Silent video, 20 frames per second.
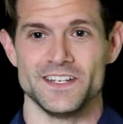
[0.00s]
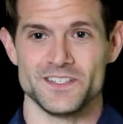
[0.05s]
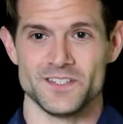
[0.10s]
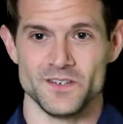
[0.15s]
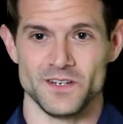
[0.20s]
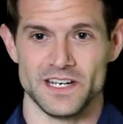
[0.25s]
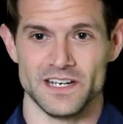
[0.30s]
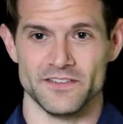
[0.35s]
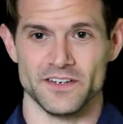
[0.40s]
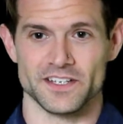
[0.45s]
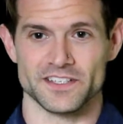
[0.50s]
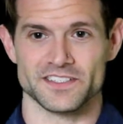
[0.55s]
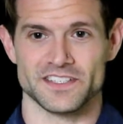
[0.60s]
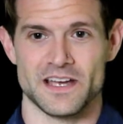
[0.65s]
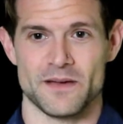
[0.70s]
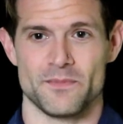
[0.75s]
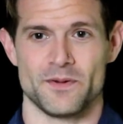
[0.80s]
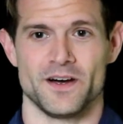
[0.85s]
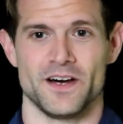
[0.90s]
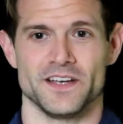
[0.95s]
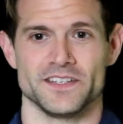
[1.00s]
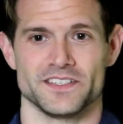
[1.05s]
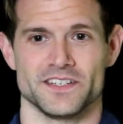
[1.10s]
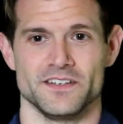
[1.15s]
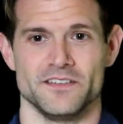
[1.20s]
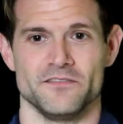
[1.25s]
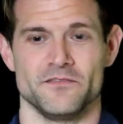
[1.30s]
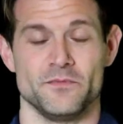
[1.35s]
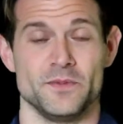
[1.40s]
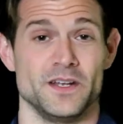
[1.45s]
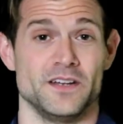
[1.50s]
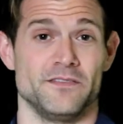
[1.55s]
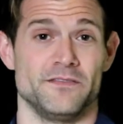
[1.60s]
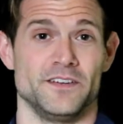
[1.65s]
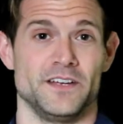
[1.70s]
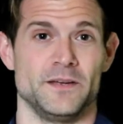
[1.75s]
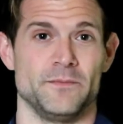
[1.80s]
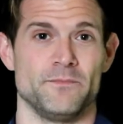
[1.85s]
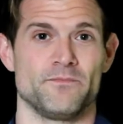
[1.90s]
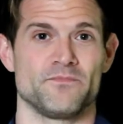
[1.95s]
to give us that positive
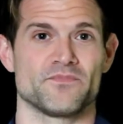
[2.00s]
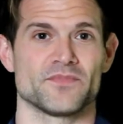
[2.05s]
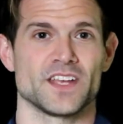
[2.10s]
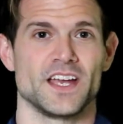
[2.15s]
benefit.